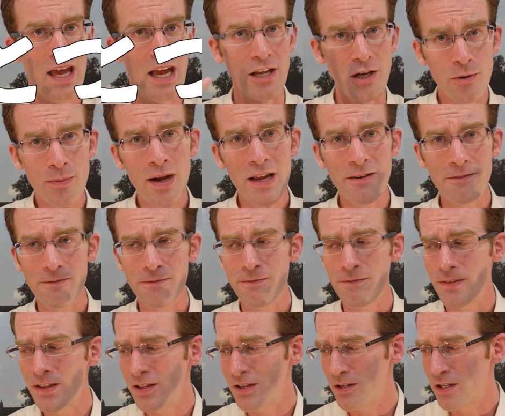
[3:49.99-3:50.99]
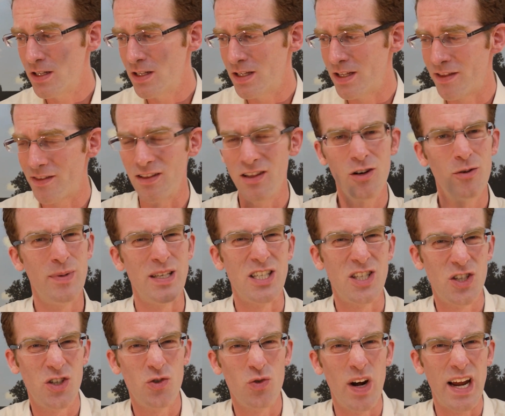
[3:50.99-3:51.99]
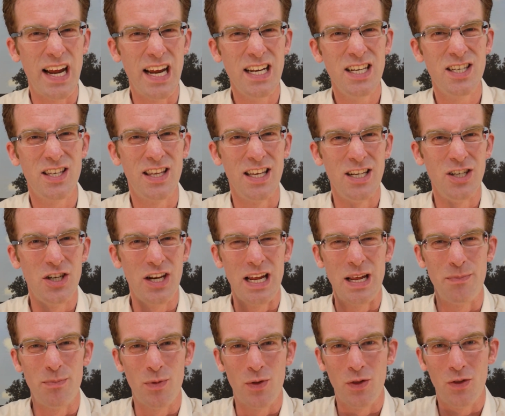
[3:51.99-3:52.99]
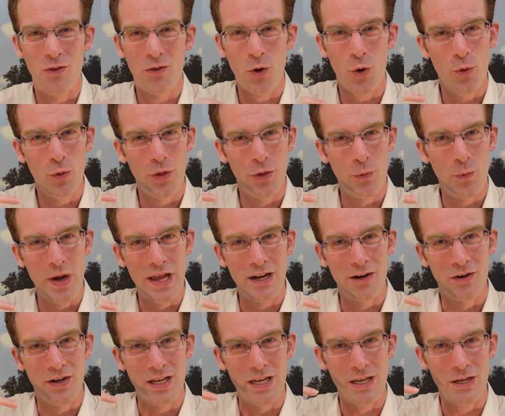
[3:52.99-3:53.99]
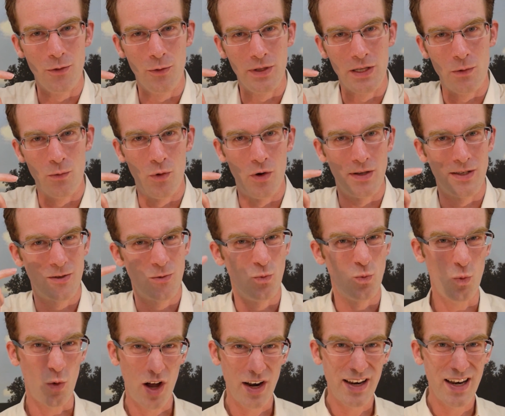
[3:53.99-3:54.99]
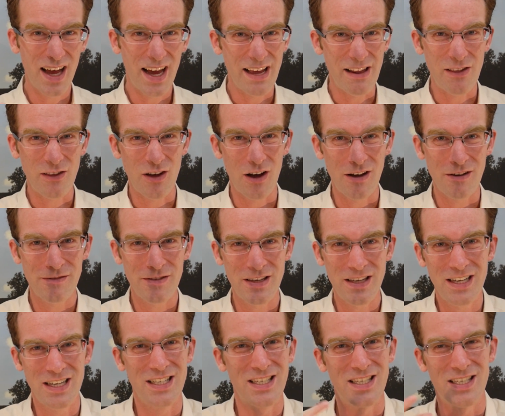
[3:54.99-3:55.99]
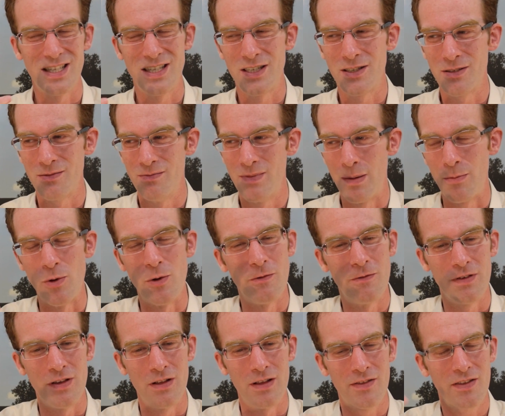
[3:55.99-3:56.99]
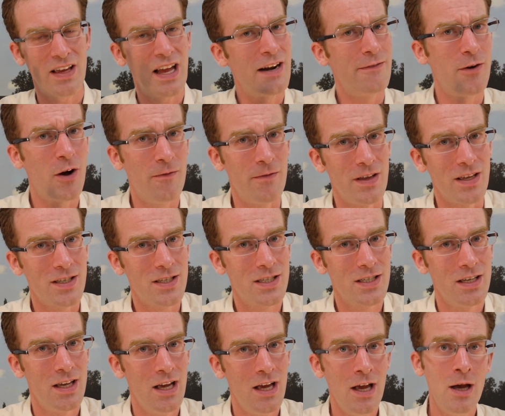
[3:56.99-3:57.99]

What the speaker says: And you might feel it's a little bit strange that James told the waiter he only wants 1 iced coffee, because maybe you feel it's kind of obvious.